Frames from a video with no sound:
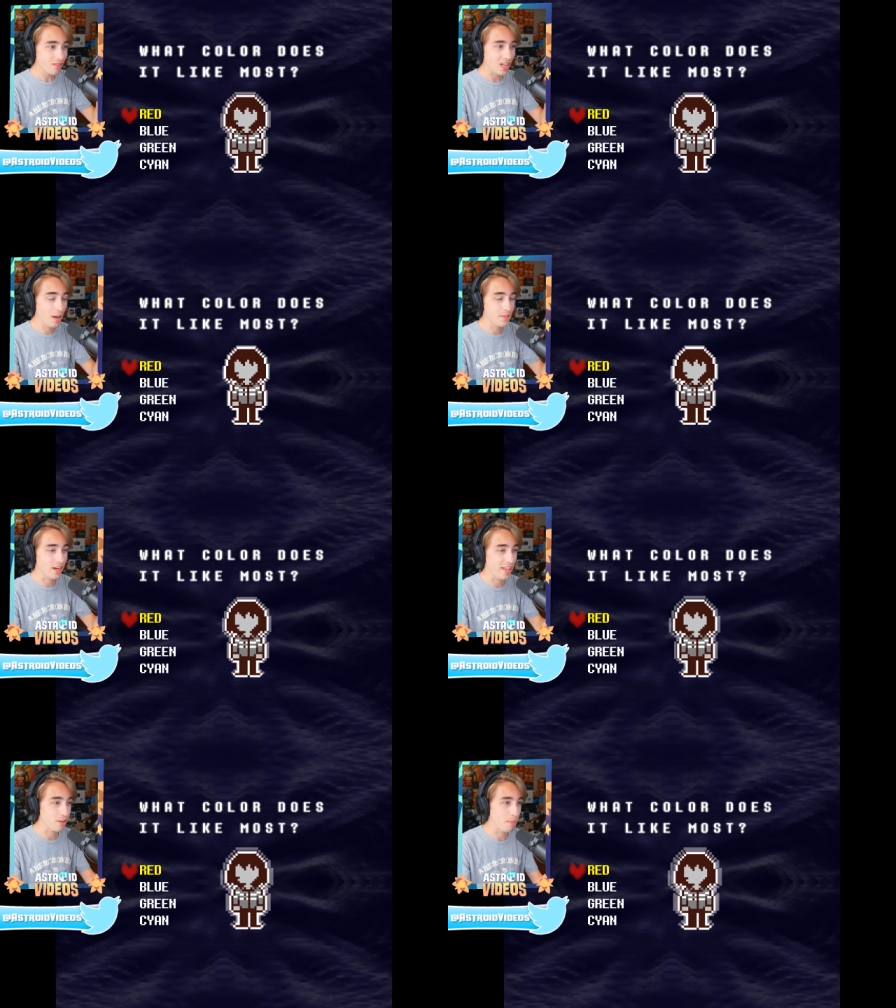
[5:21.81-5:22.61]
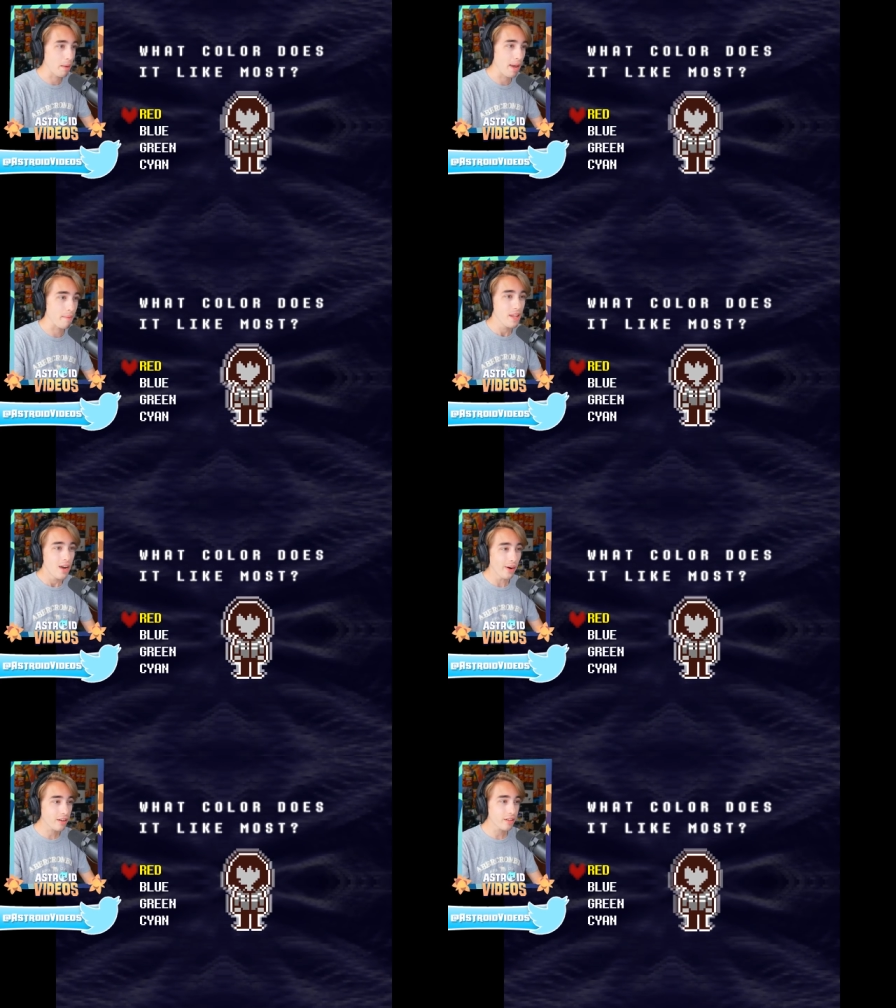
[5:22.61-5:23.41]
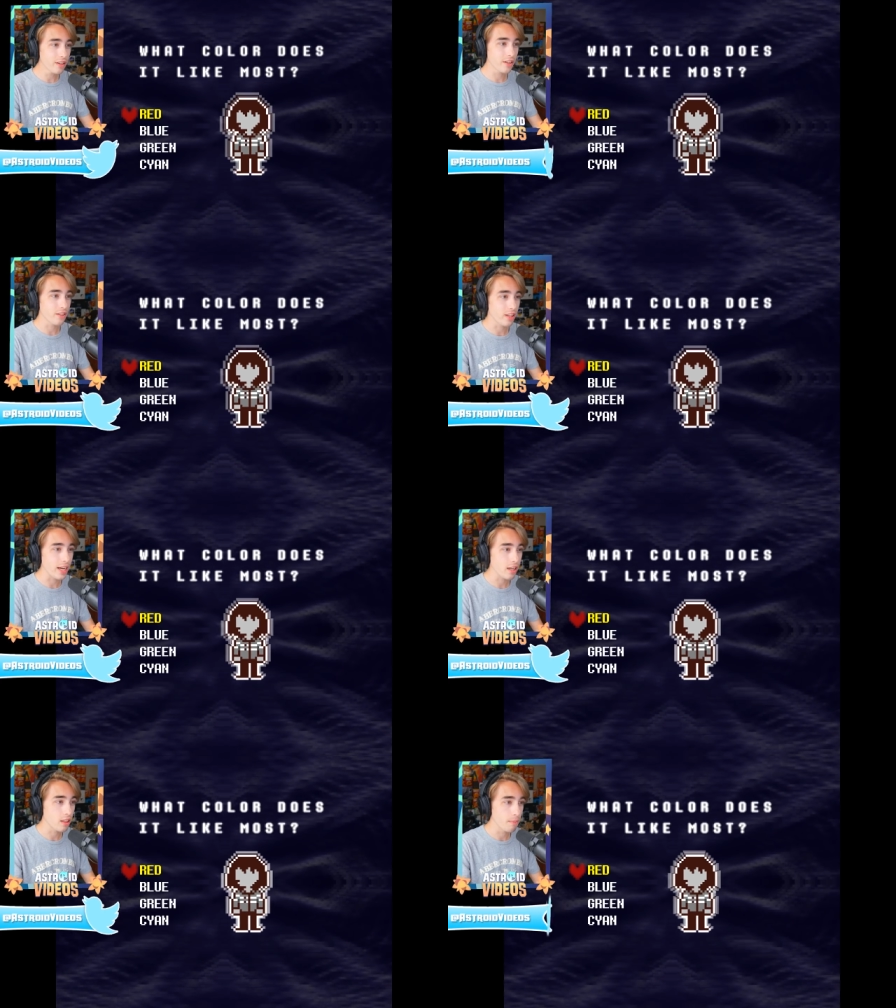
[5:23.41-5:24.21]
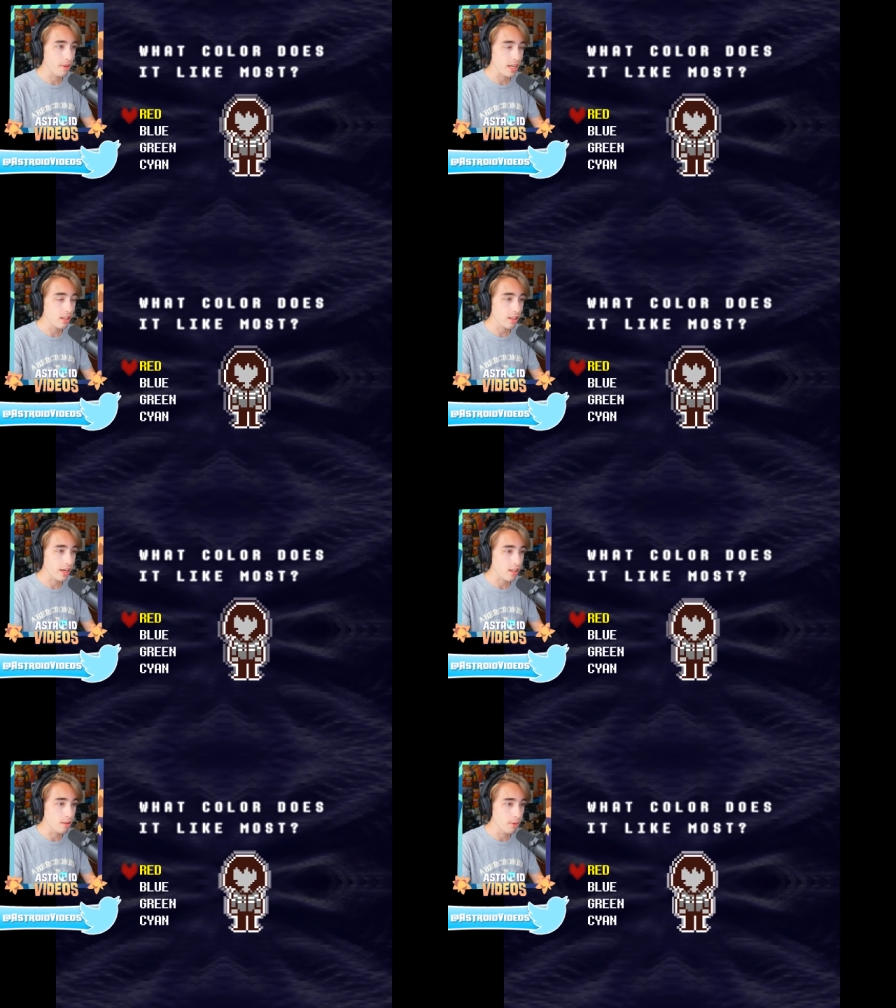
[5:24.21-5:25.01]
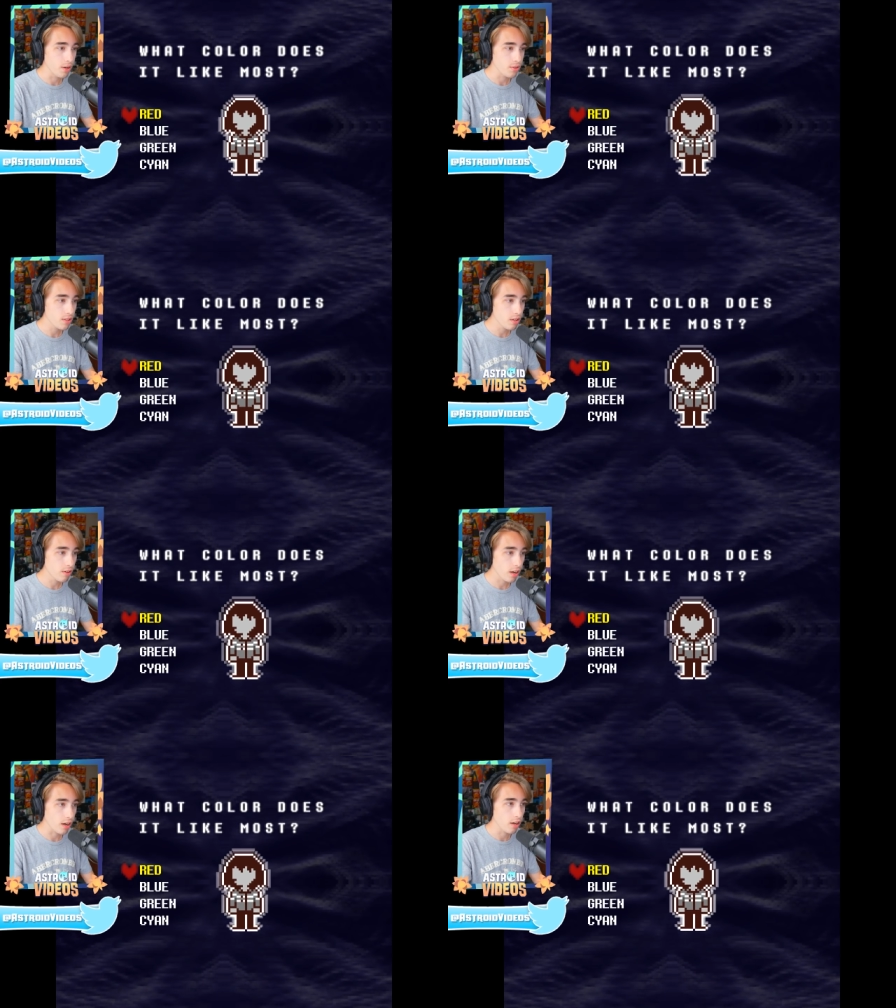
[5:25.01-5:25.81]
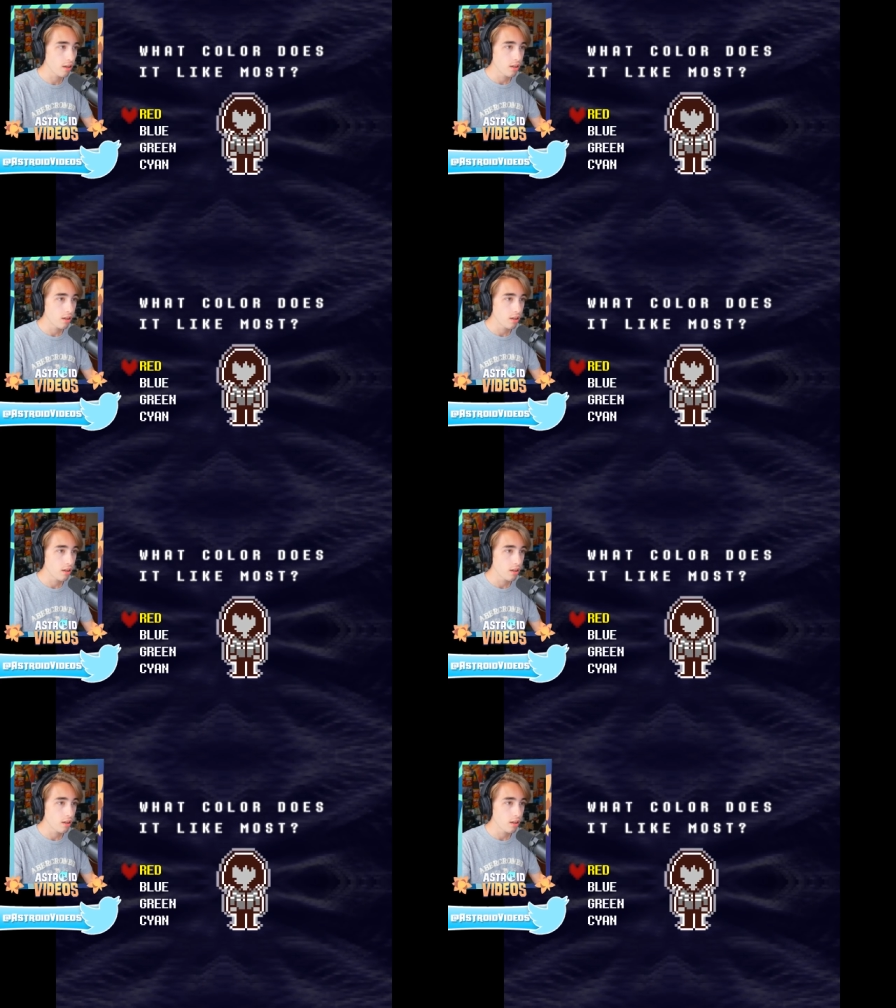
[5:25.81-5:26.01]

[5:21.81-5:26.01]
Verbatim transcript: I'm sorry. That was my bad. What color does it like the it like the most? Okay.